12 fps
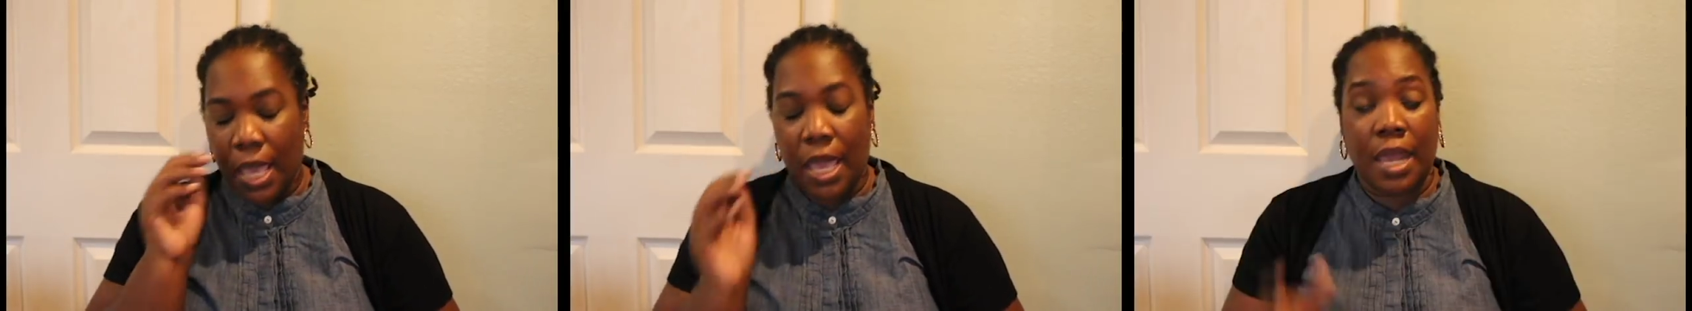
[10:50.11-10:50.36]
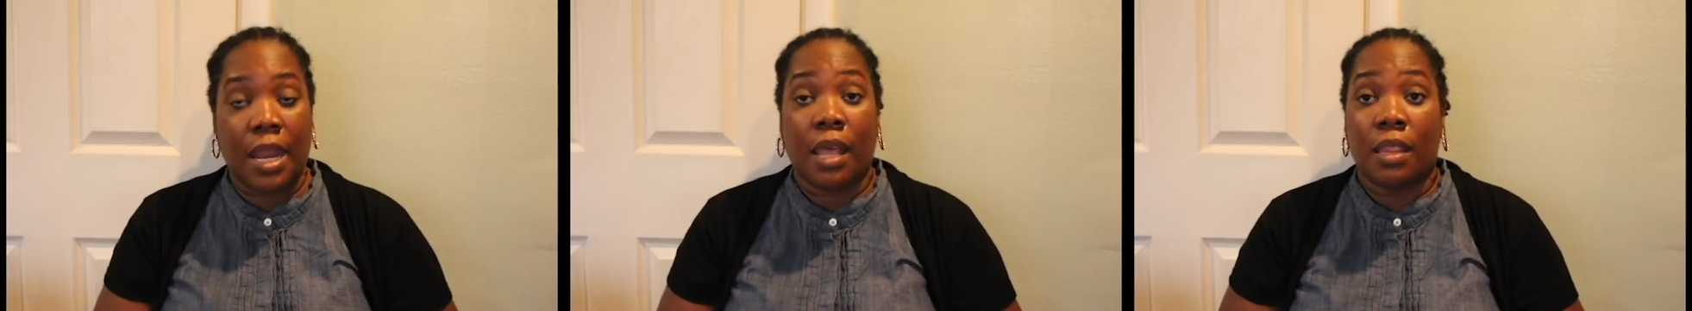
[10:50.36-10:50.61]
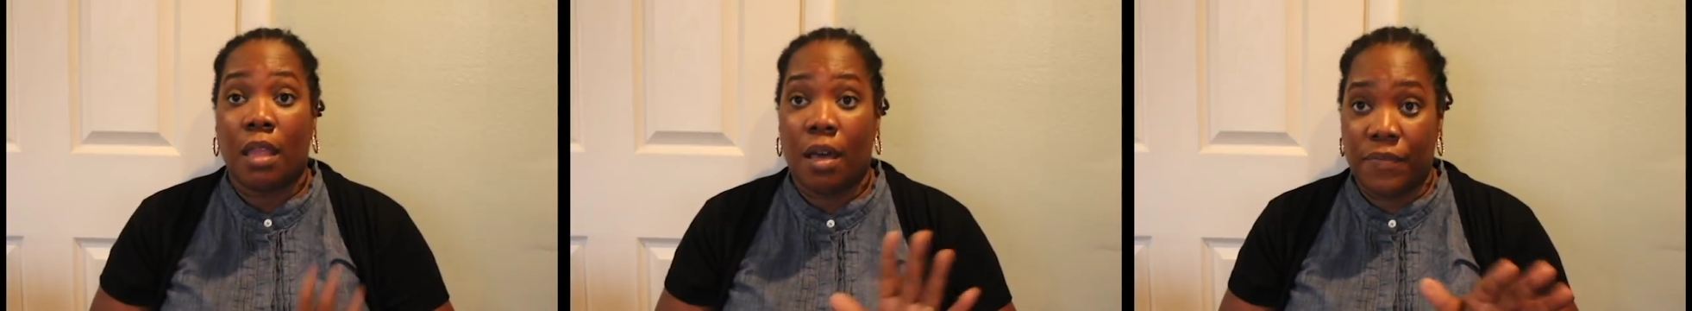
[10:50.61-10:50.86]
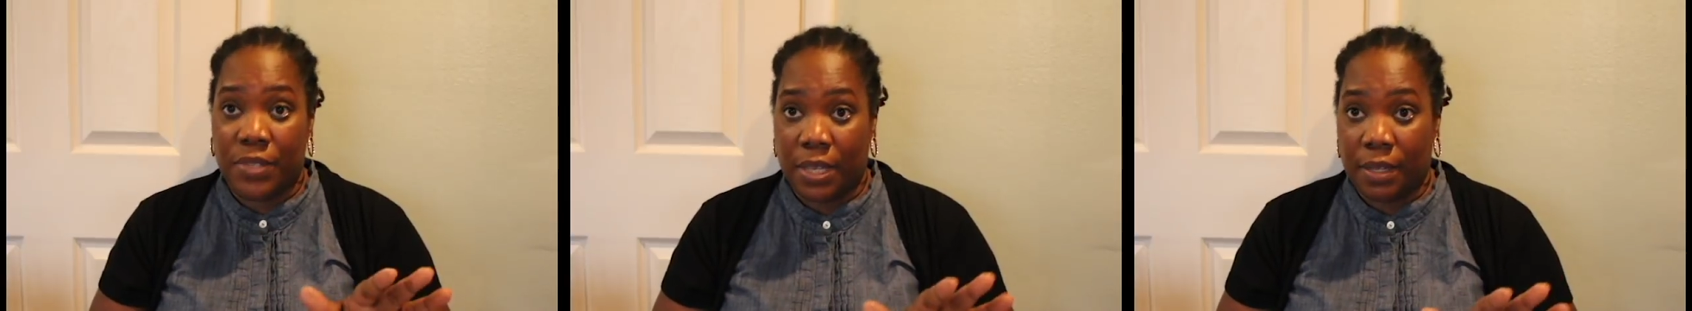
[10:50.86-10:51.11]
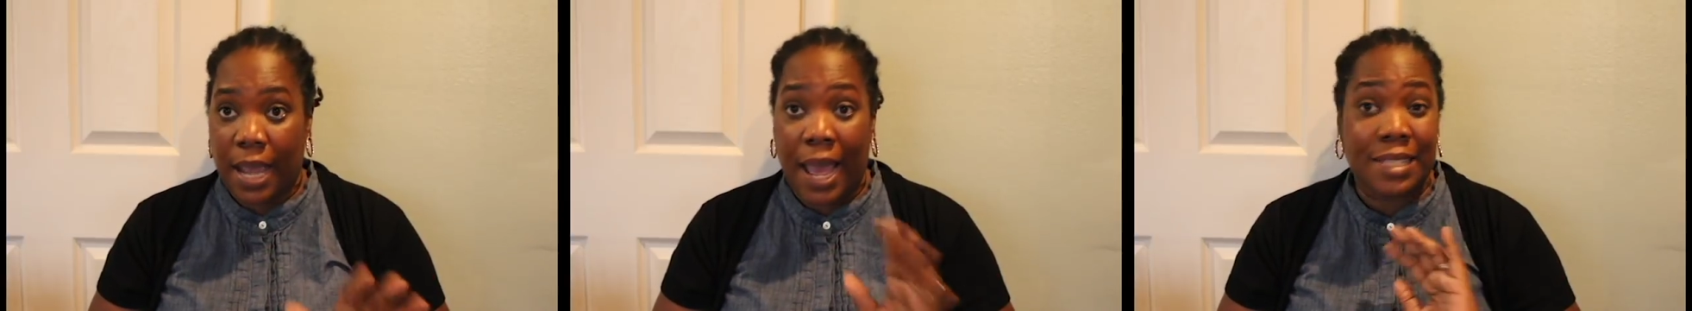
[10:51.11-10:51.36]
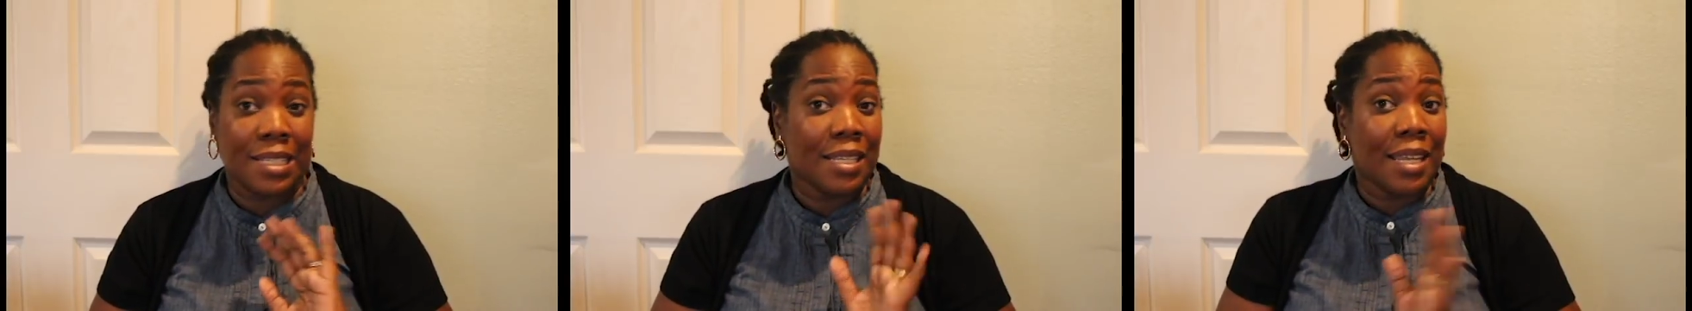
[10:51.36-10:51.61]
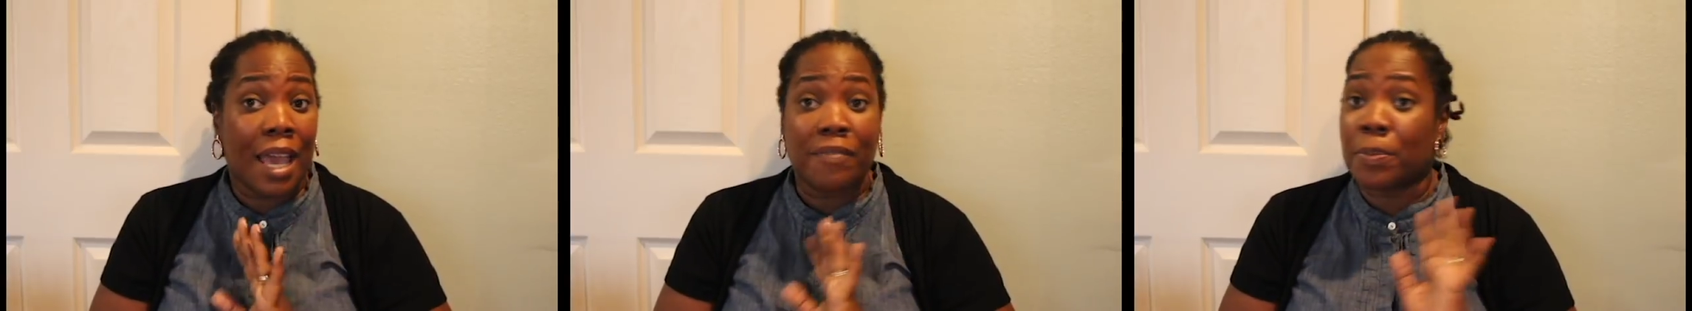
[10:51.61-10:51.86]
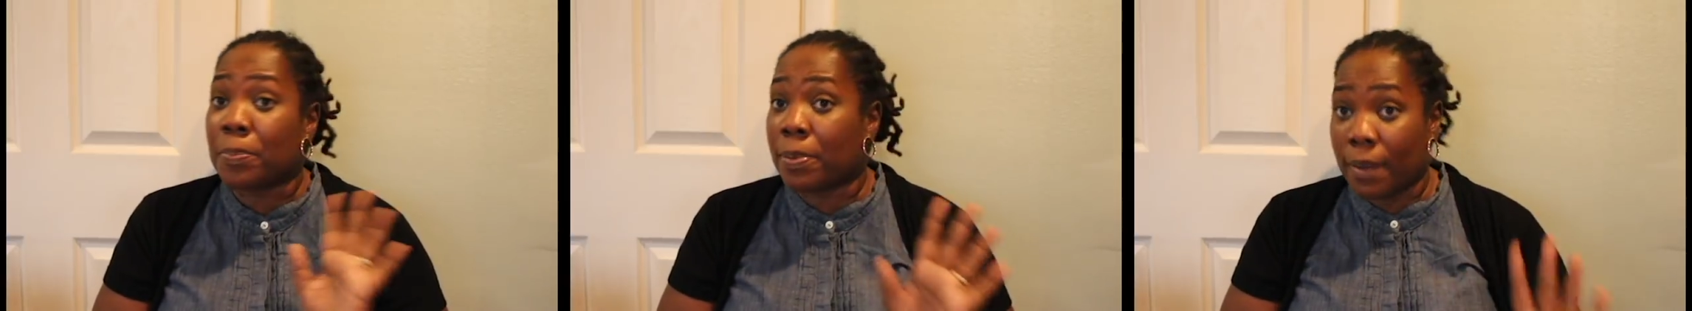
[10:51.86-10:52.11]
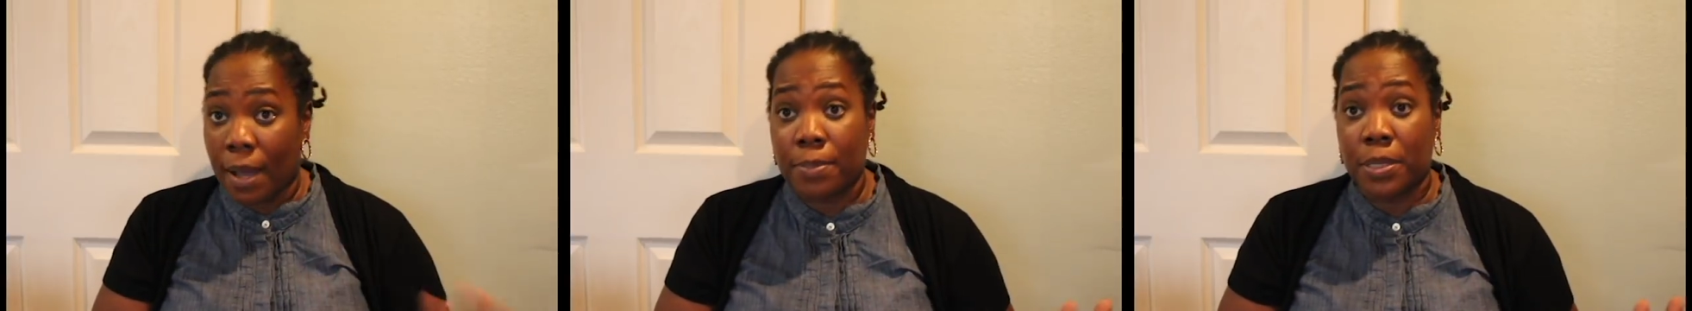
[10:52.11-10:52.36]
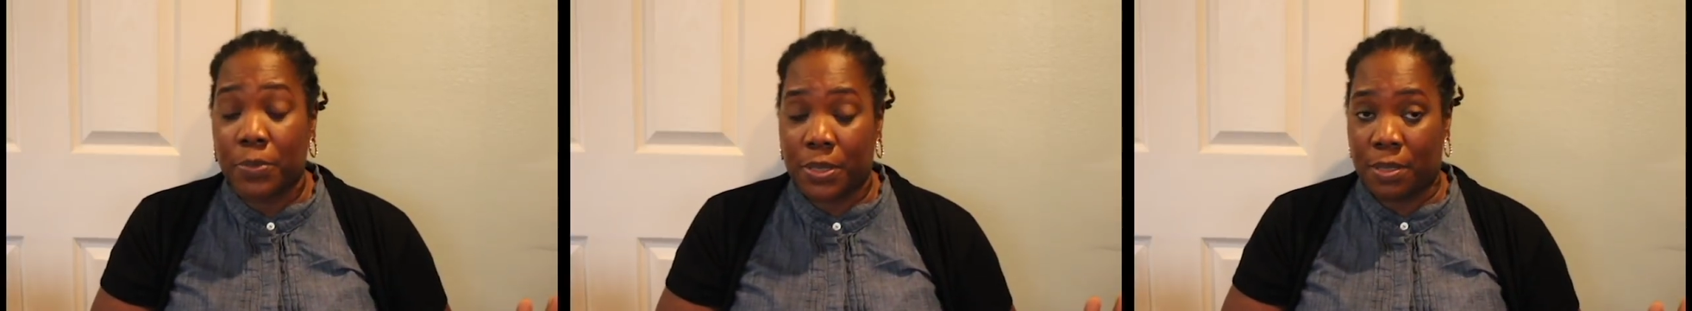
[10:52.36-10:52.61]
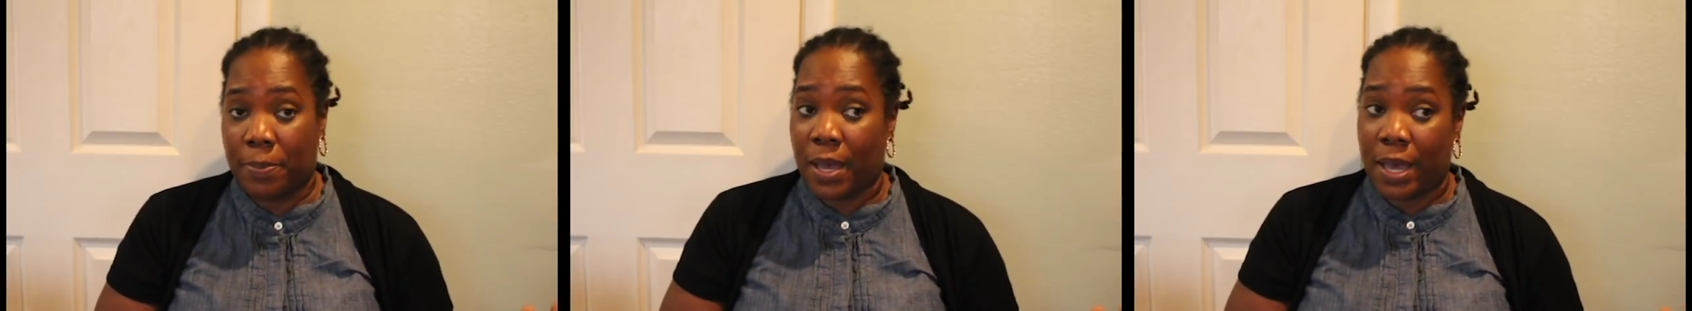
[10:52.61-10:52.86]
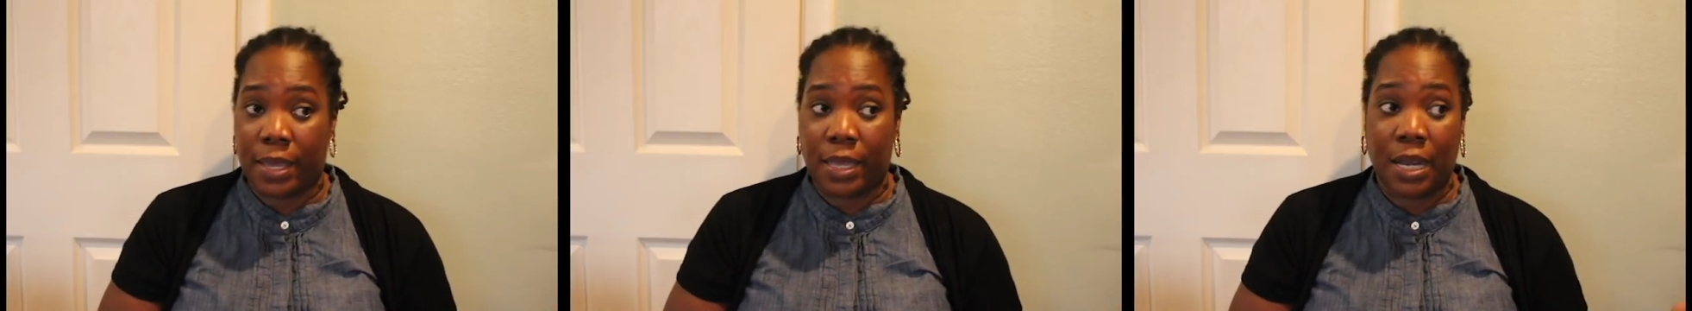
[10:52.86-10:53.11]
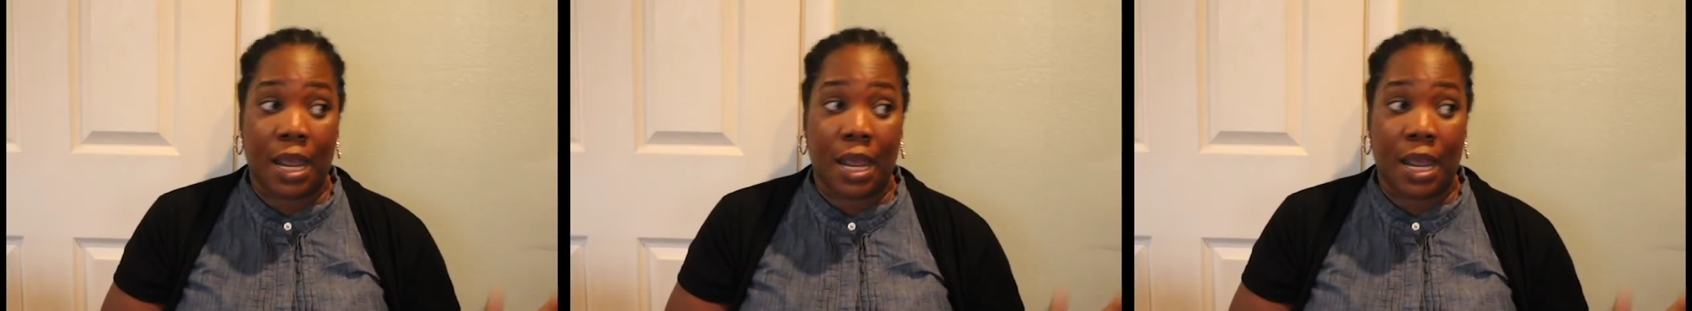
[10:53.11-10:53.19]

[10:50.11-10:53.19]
And I loved it. I didn't have a problem with the pocket.